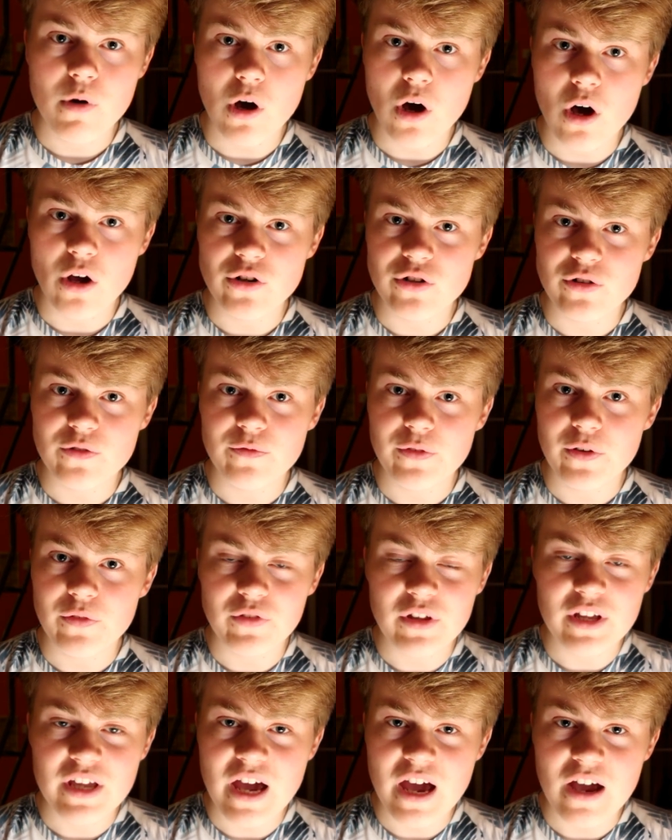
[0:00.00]

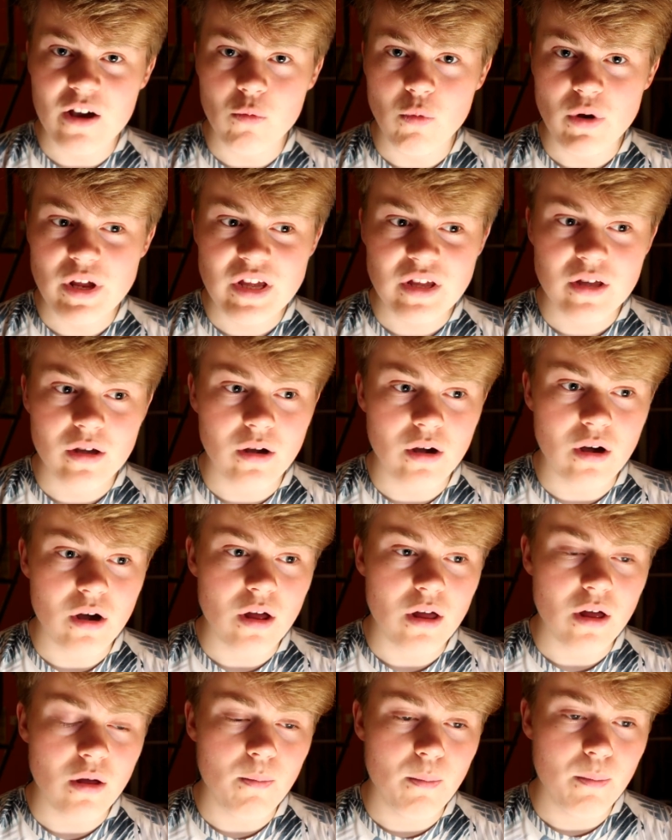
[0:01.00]
150k a week,
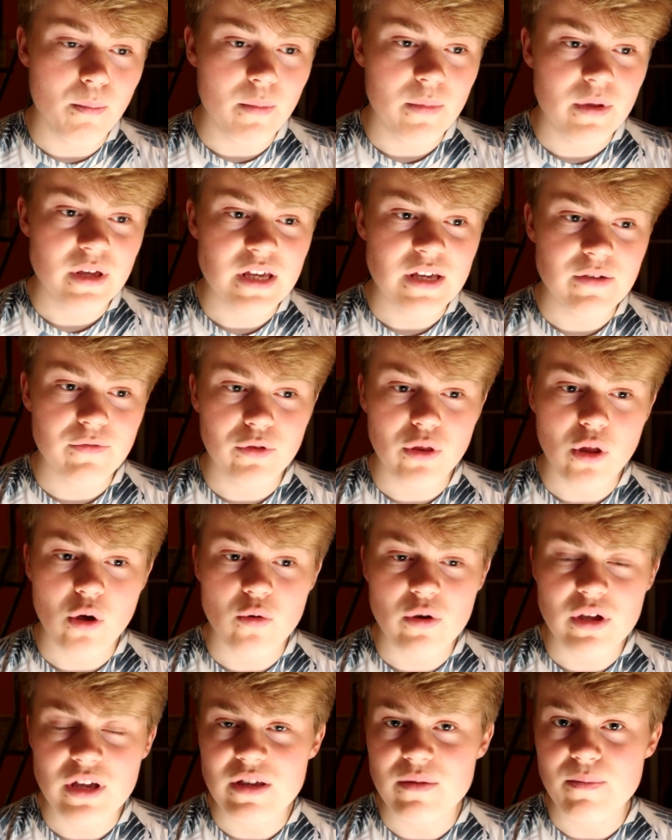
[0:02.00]
even
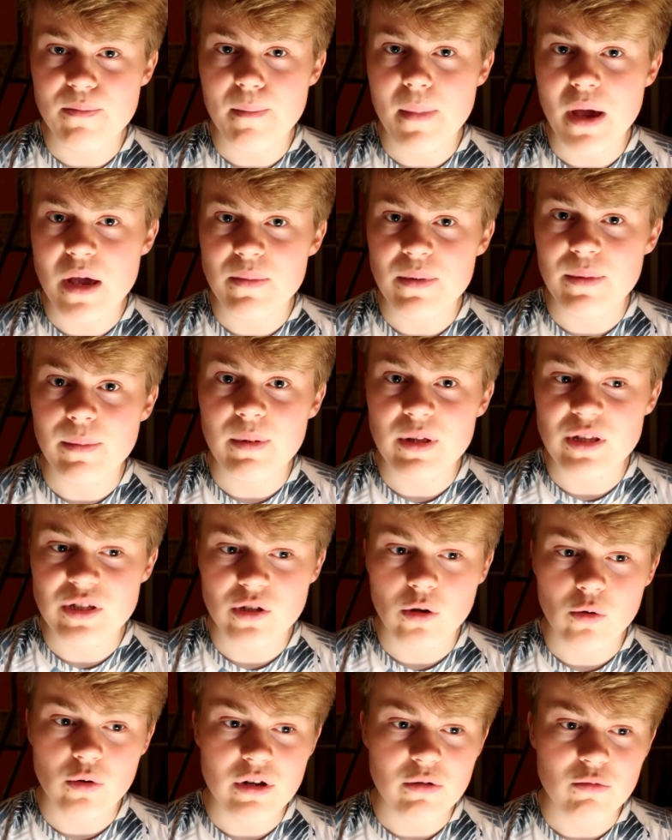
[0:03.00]
though he maybe been
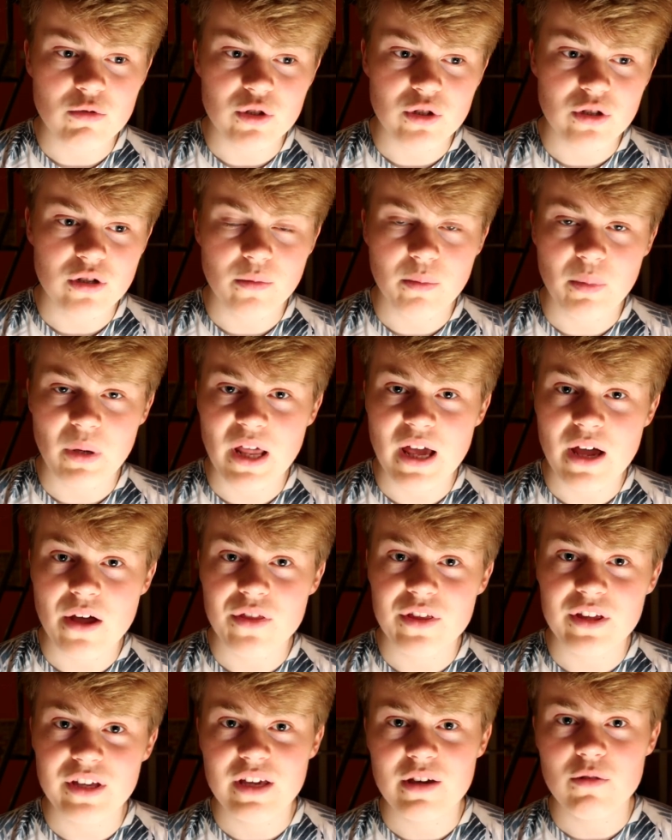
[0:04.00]
told he wasn't going to play, I
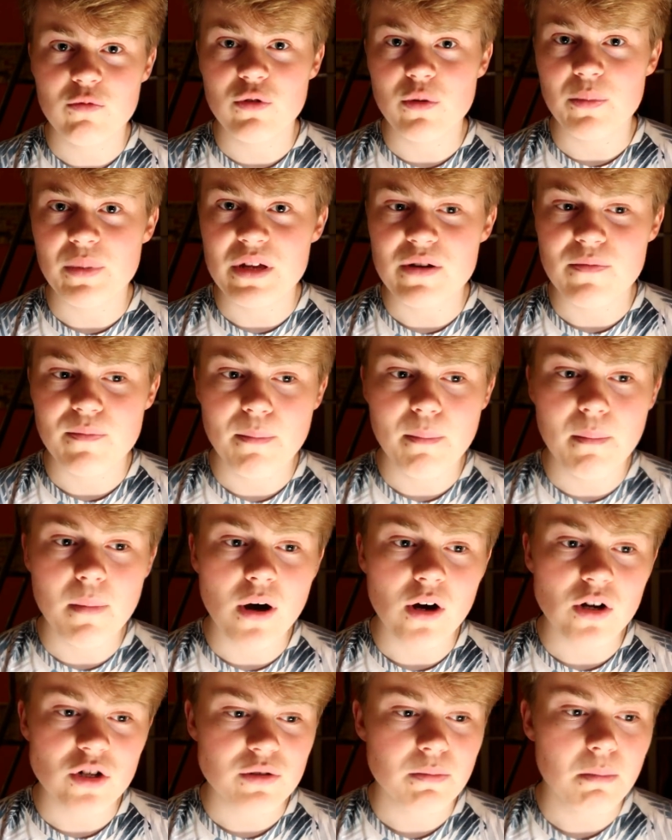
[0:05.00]
think it would have been
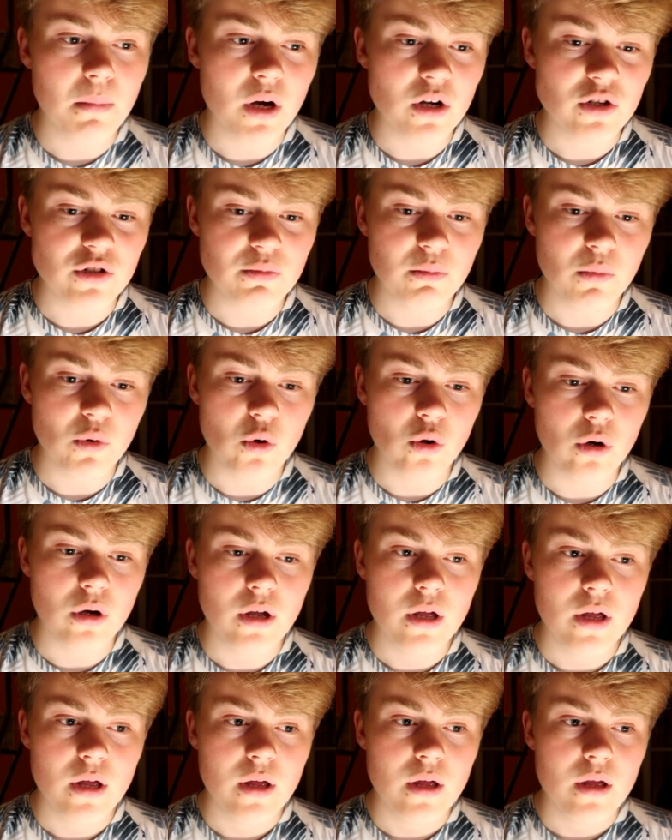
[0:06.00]
much more
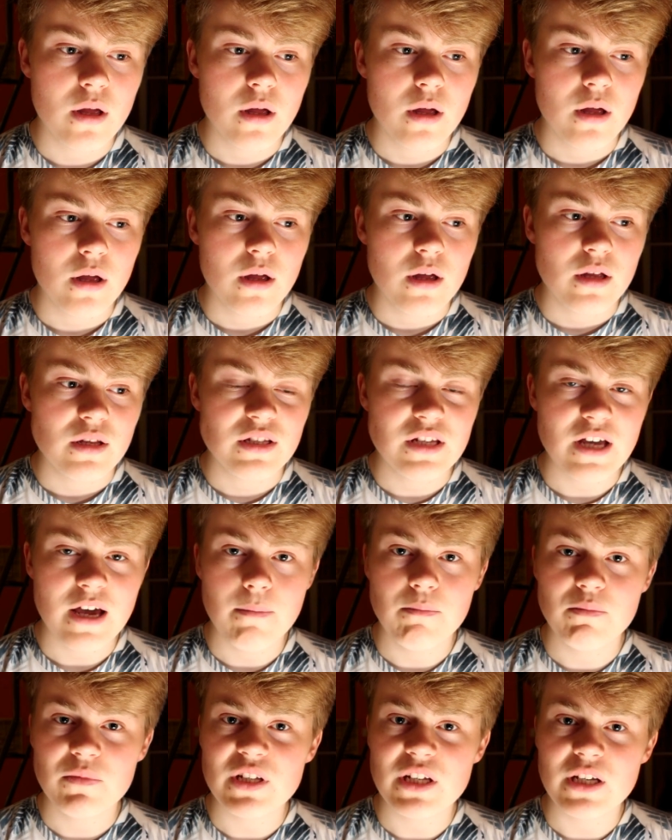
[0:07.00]

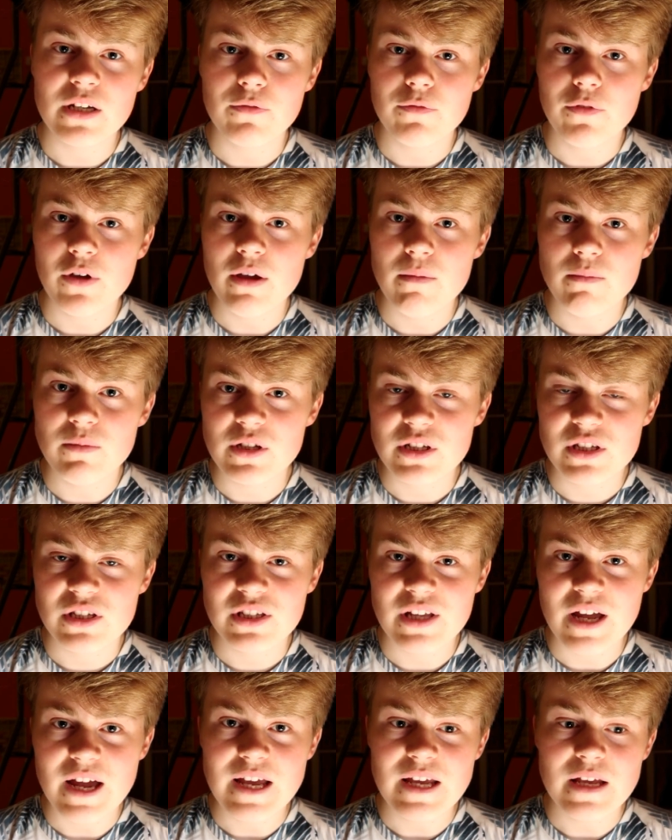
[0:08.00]
tempting for him to
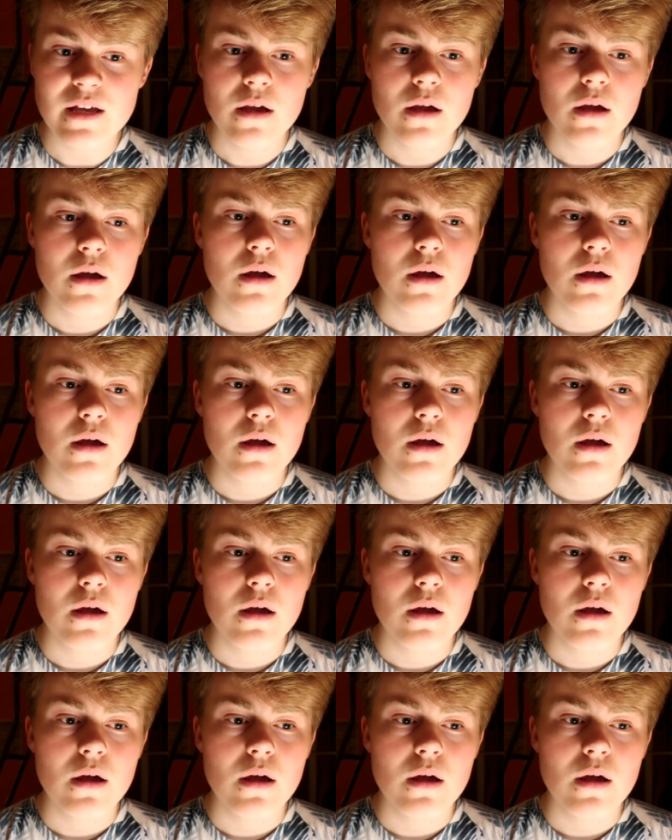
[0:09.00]
stay.